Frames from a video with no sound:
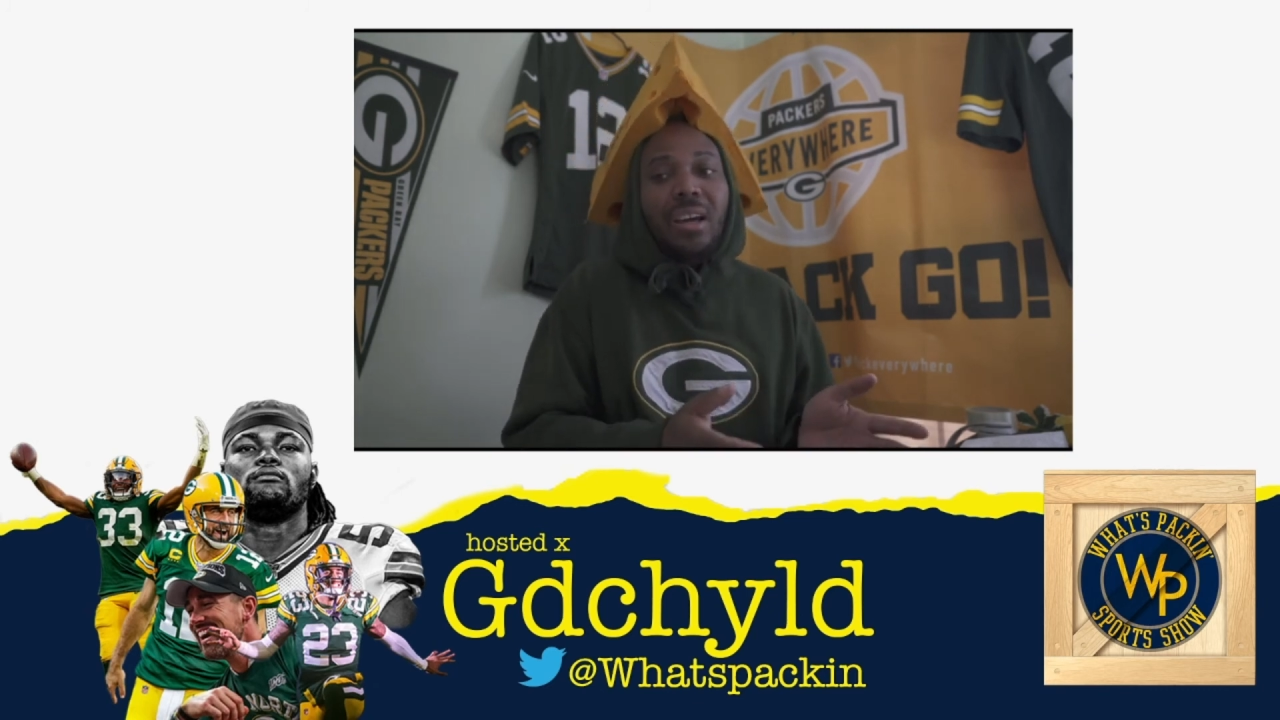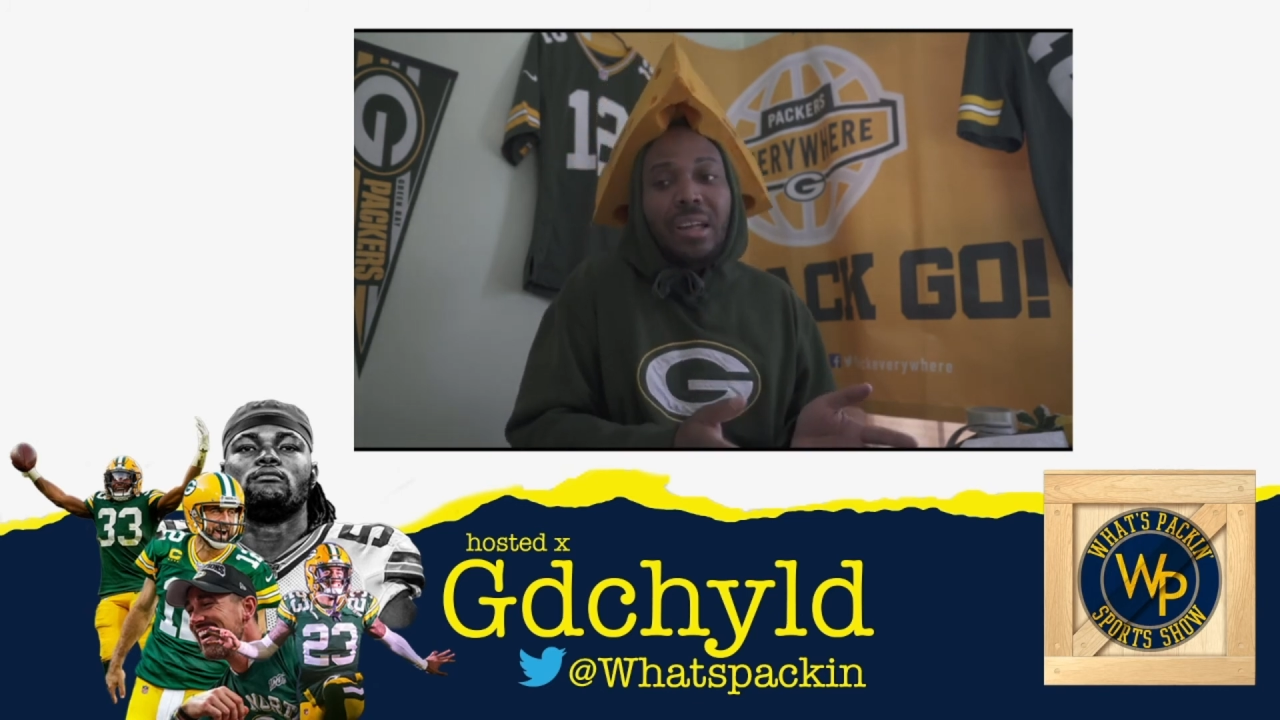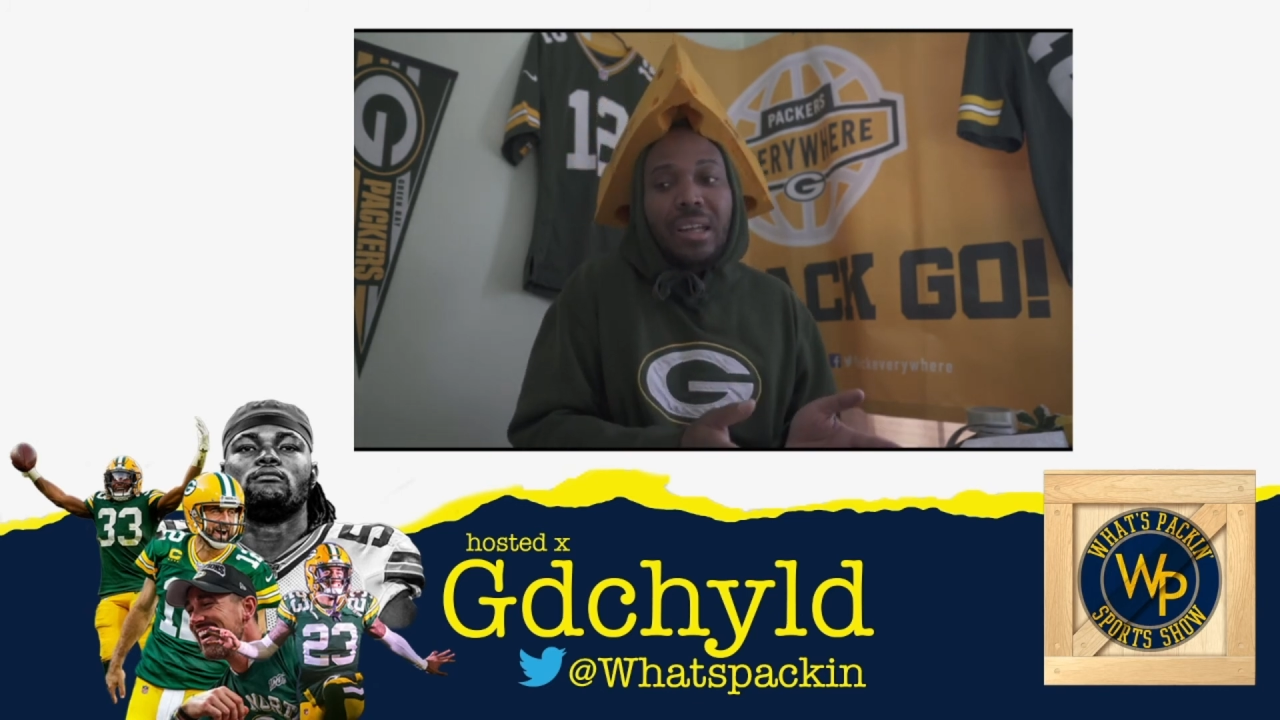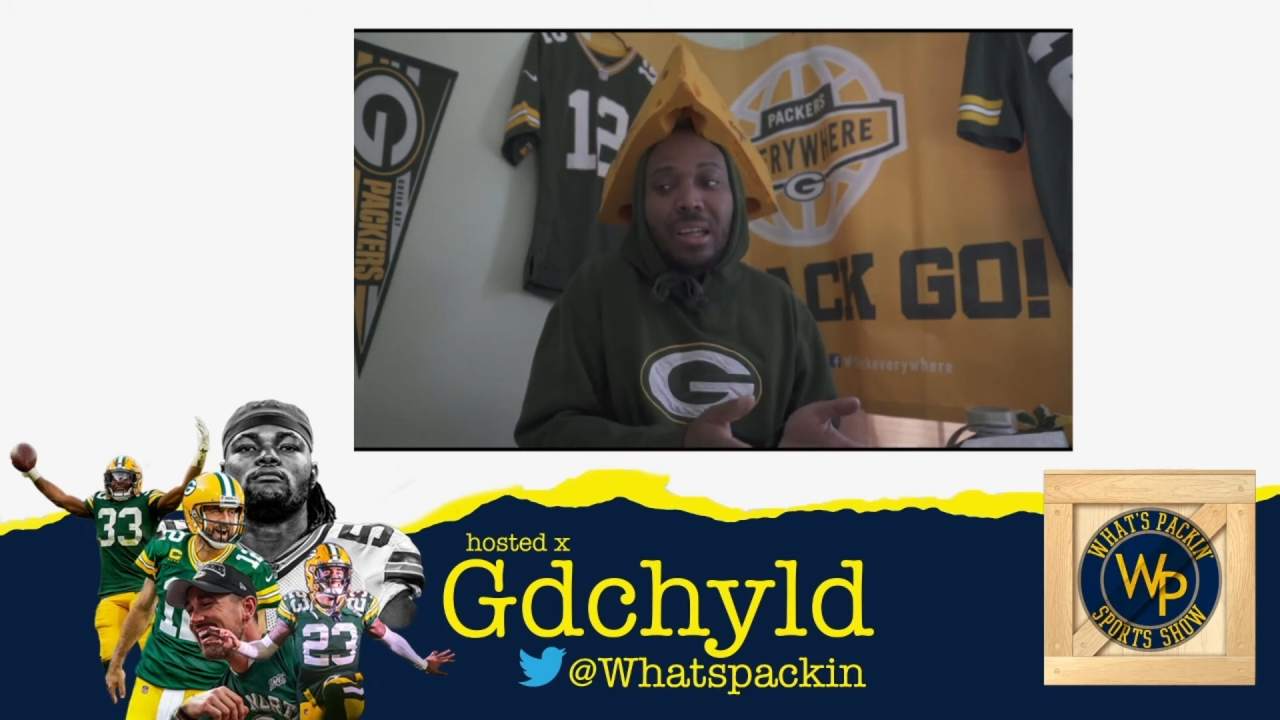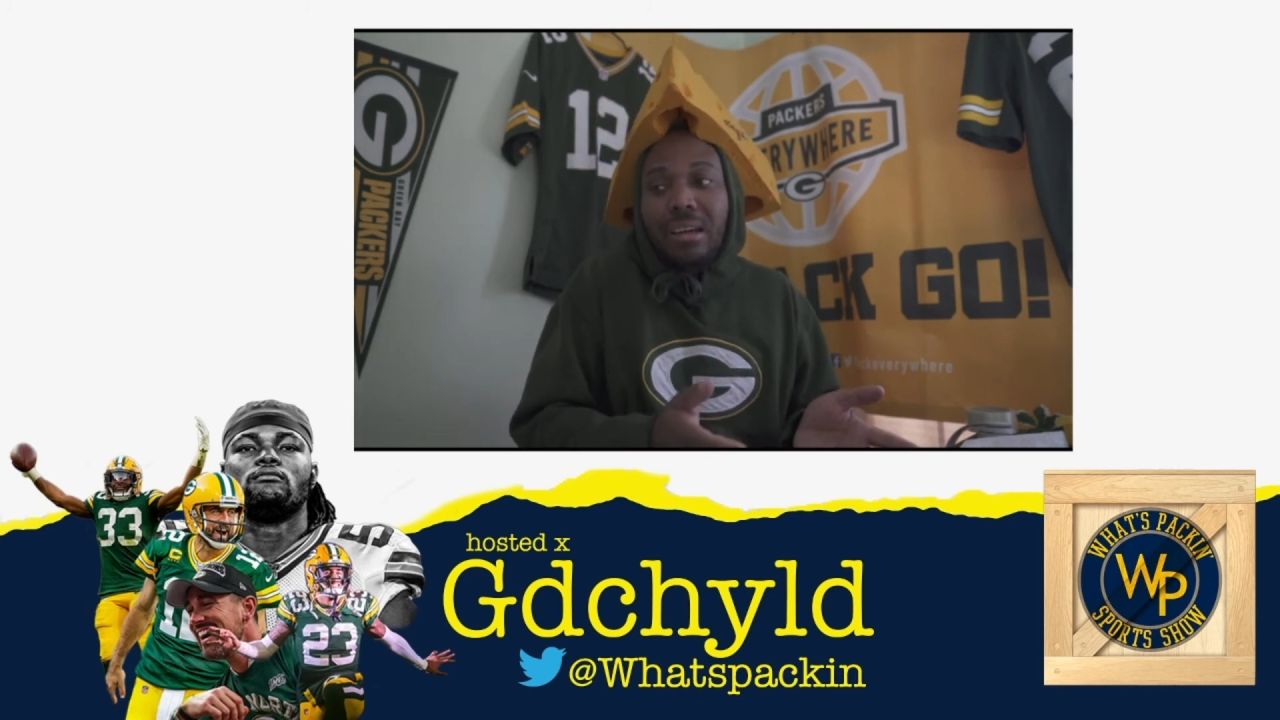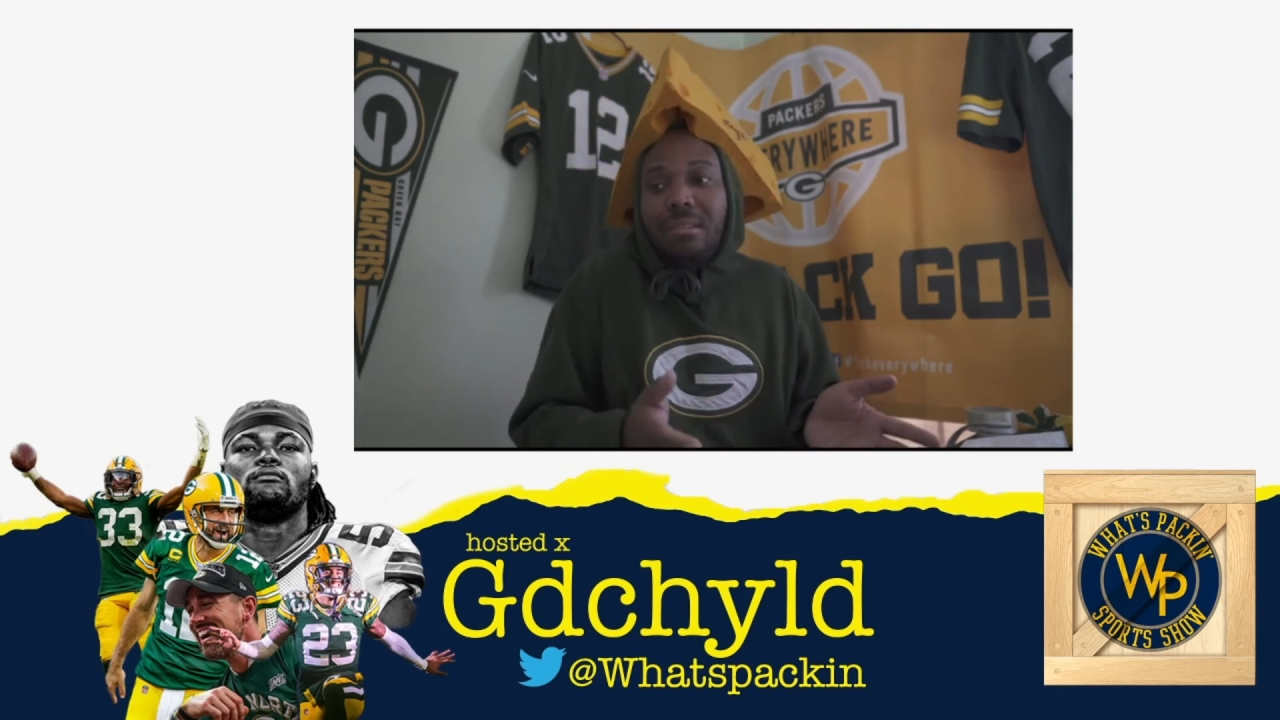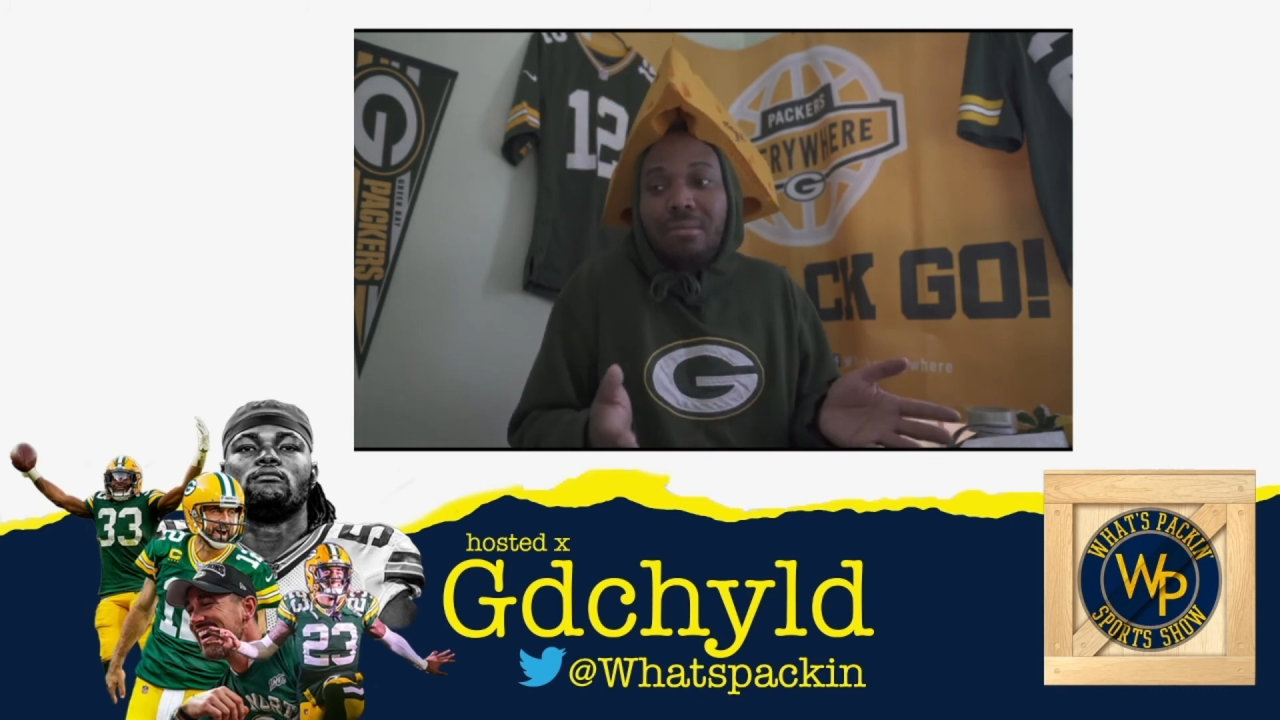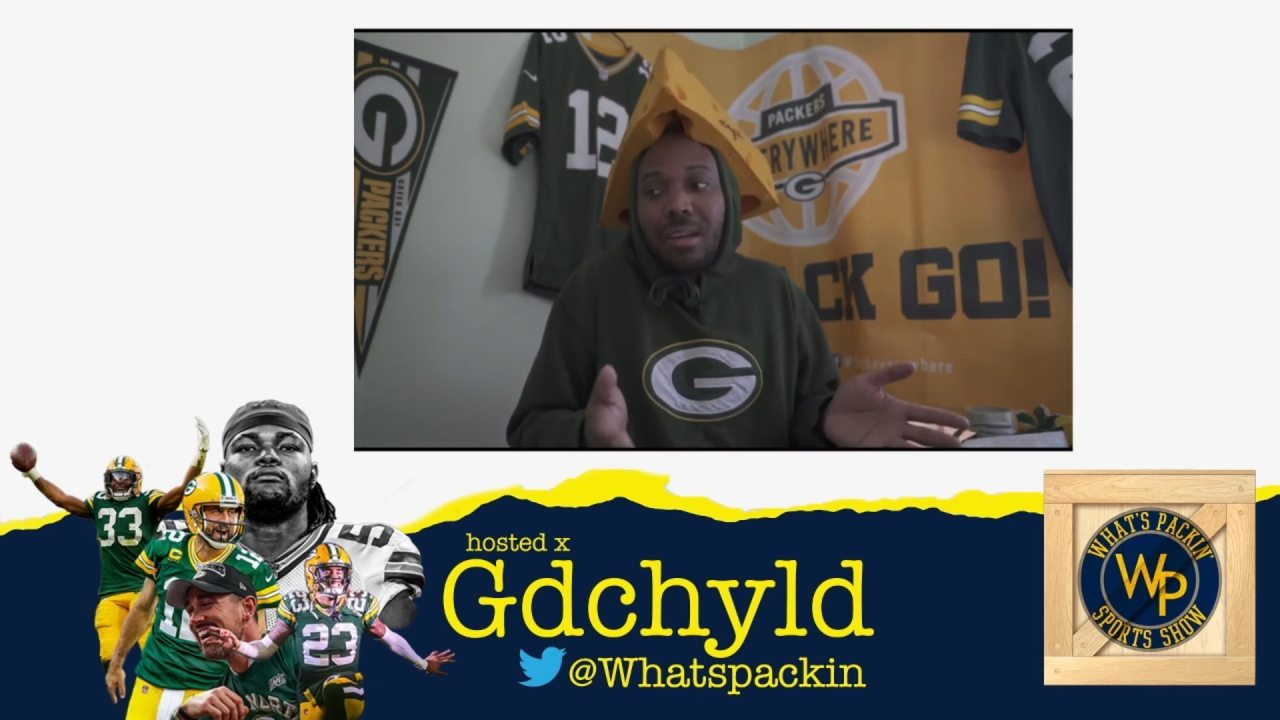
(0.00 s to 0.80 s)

look,